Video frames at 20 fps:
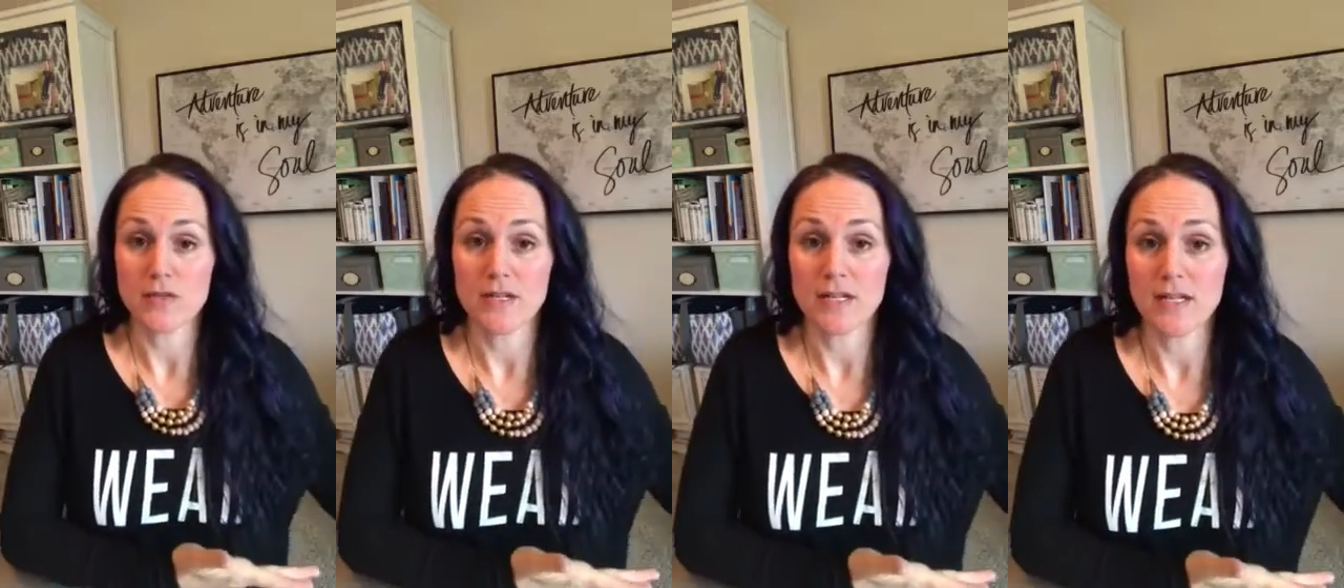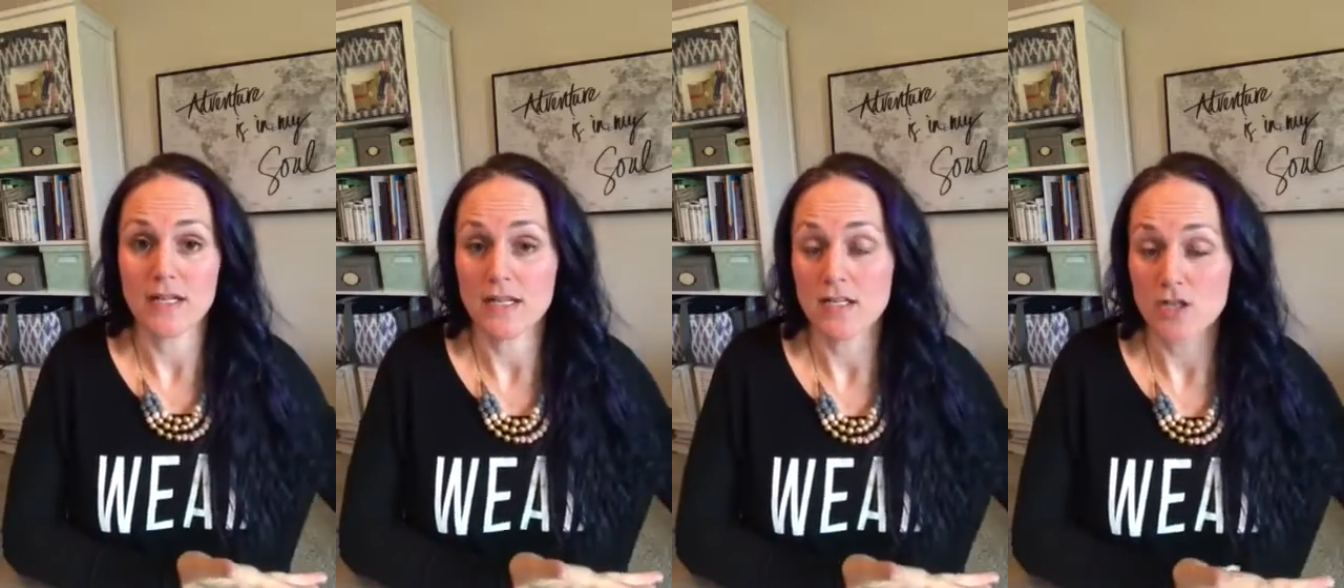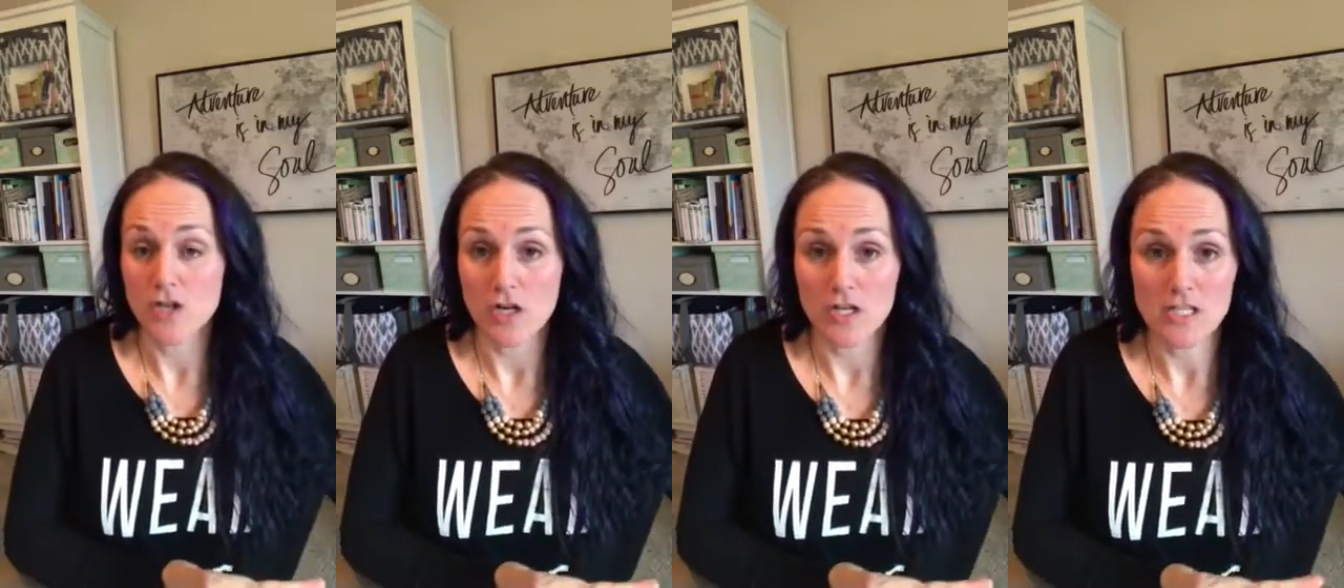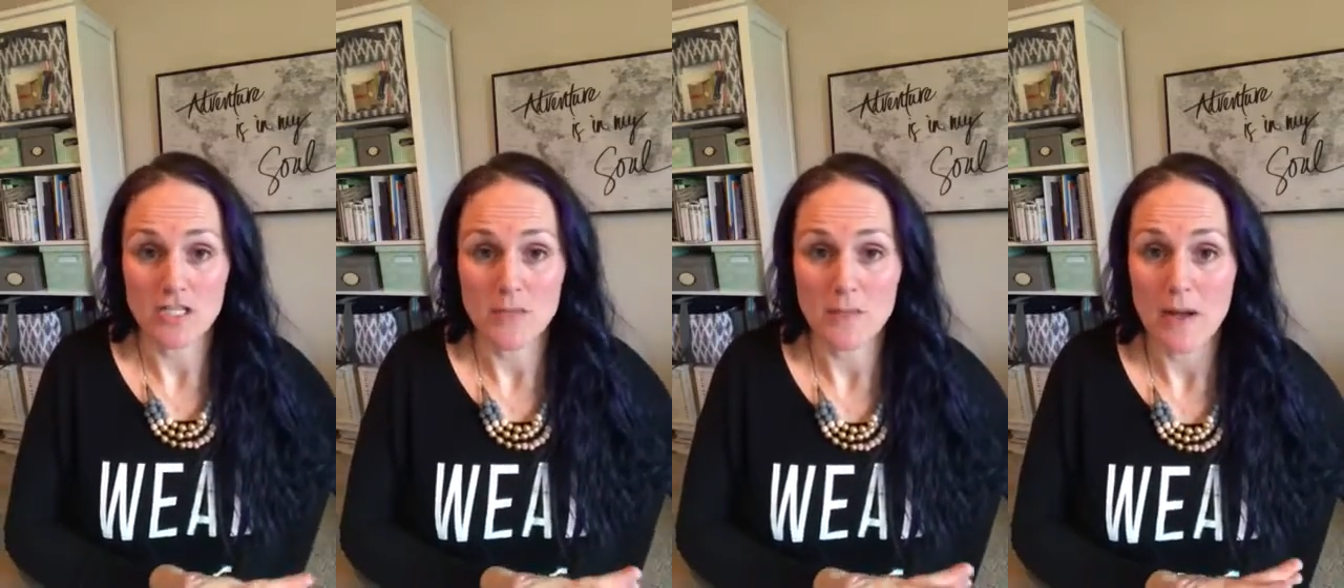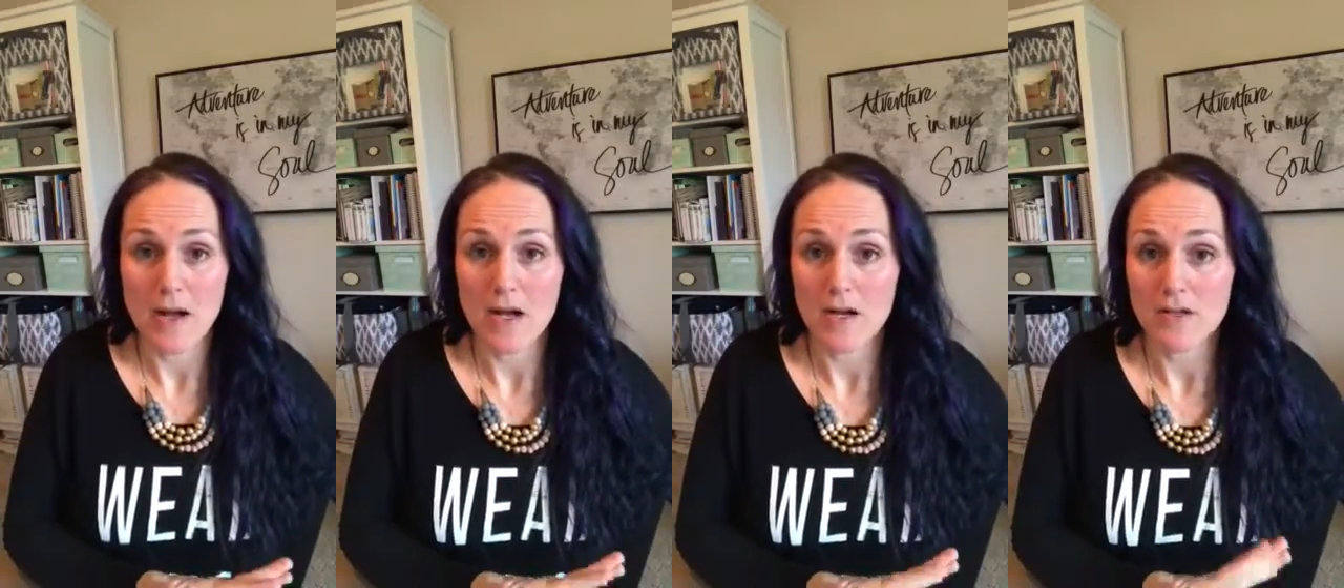it talks
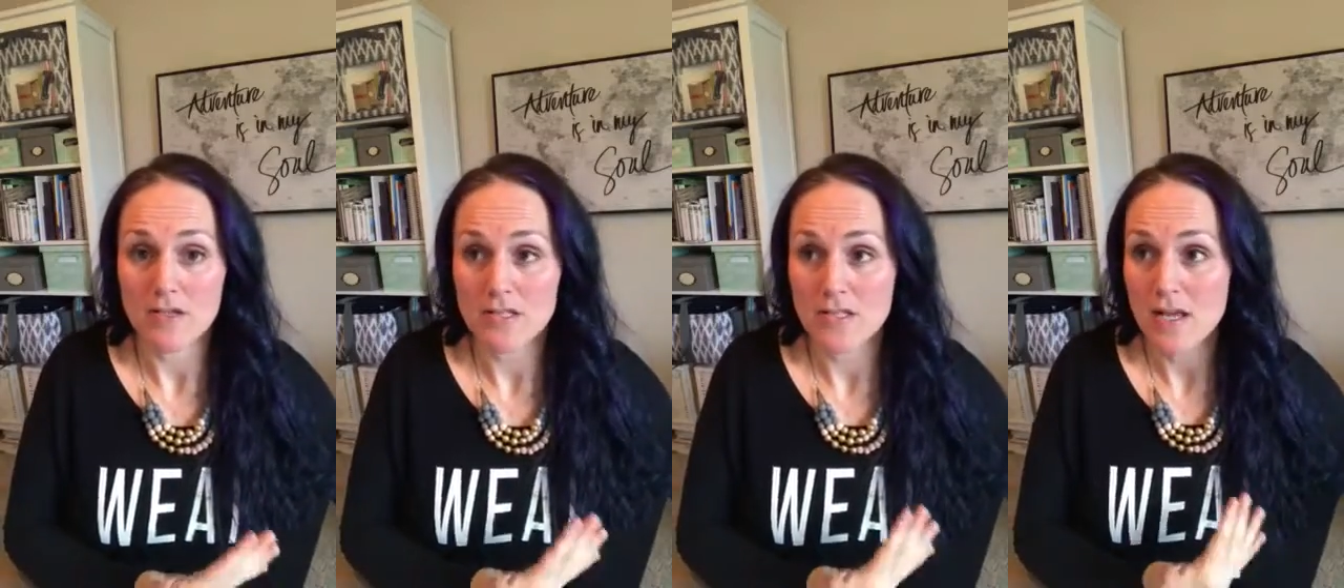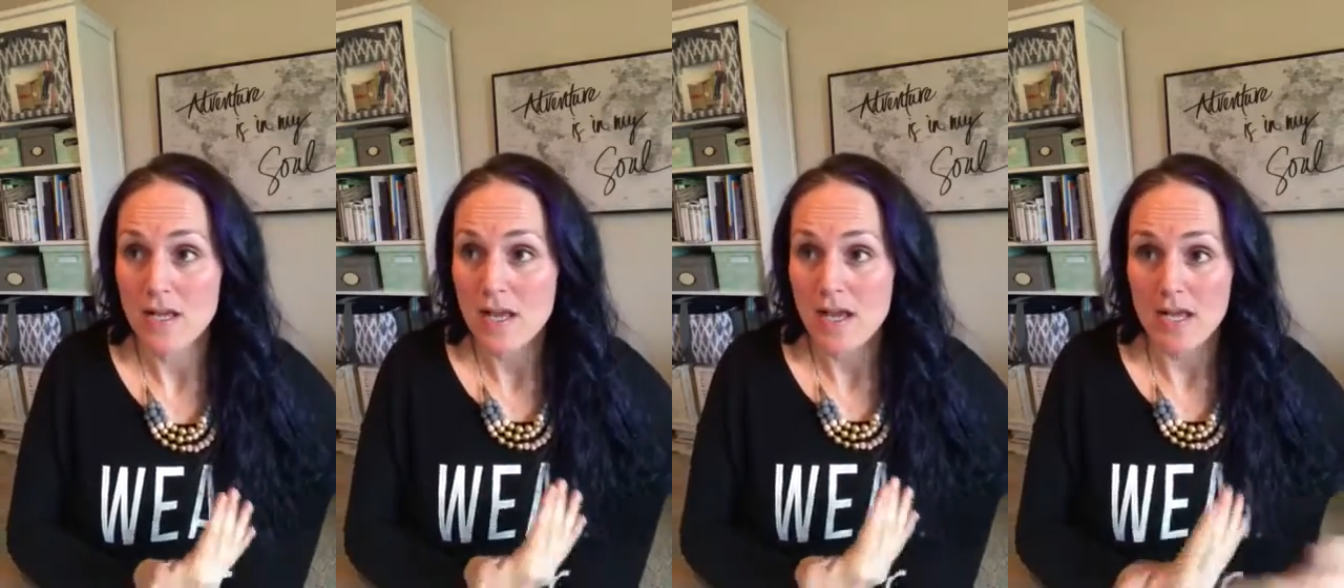about